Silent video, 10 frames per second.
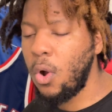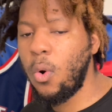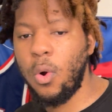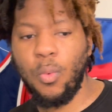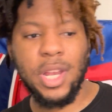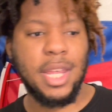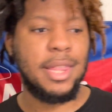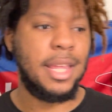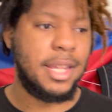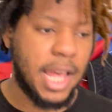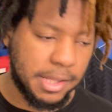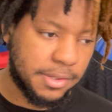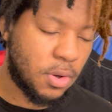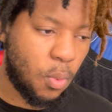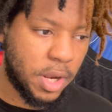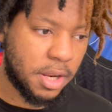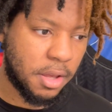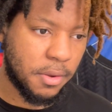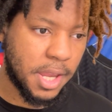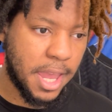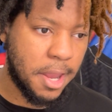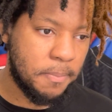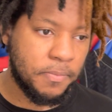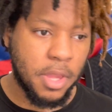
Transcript: or we need the Nets to win another game.